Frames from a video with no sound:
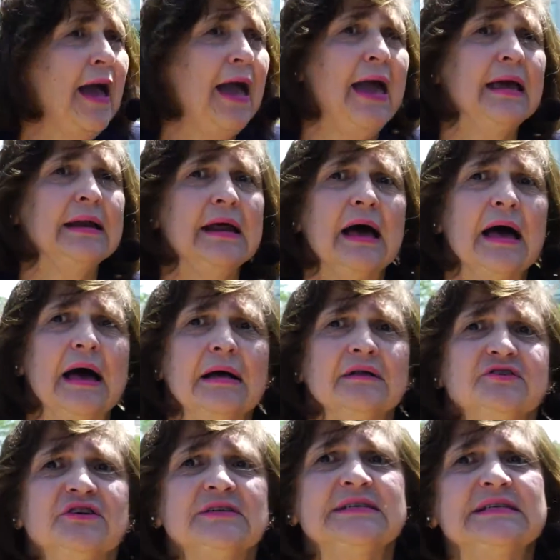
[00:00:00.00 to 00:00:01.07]
And
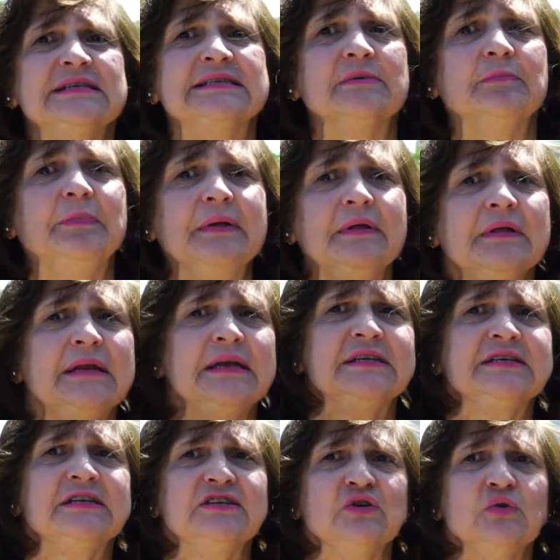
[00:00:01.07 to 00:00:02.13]
just this ability
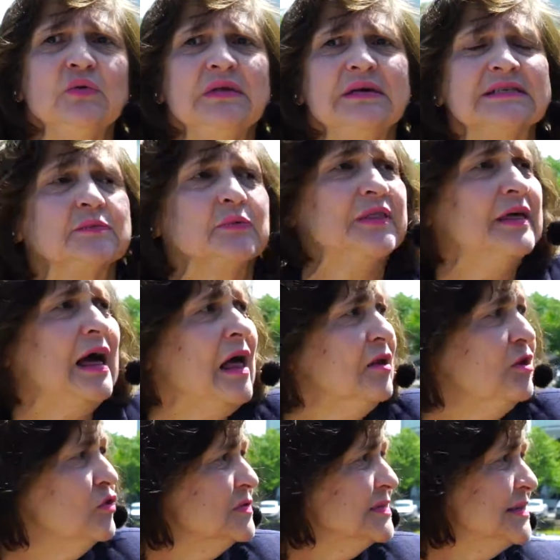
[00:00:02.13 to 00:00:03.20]
to do this
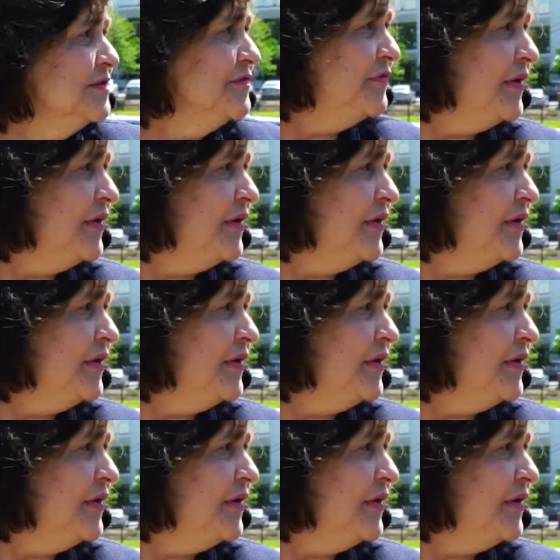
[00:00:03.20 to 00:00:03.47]
without losing